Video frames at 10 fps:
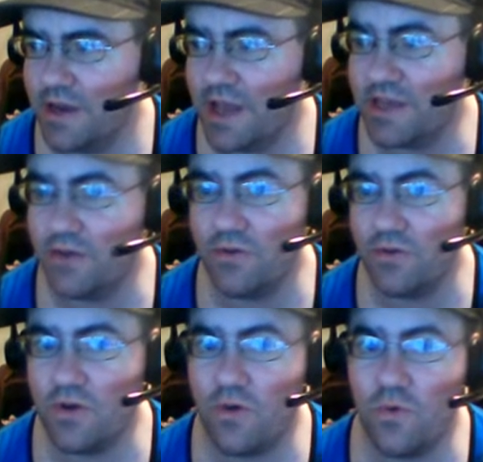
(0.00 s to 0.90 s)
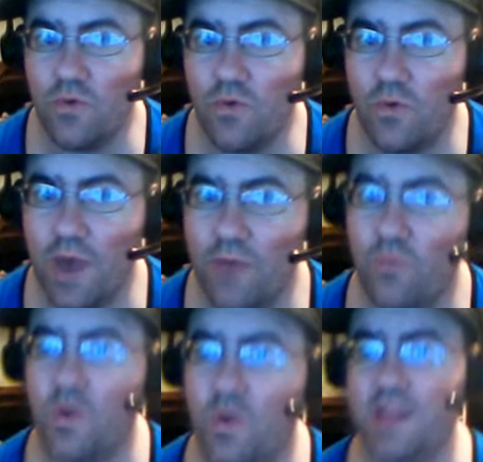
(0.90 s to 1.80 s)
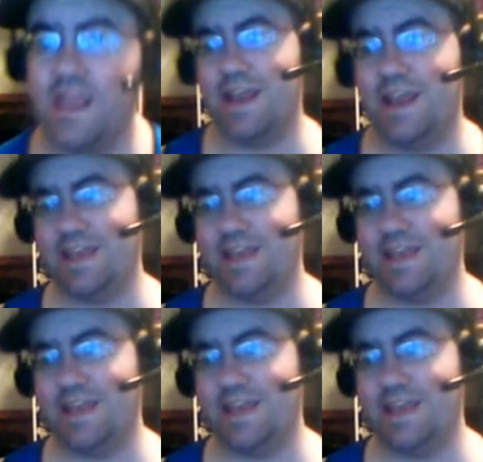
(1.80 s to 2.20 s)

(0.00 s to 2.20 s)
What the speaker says: I don't know quite what that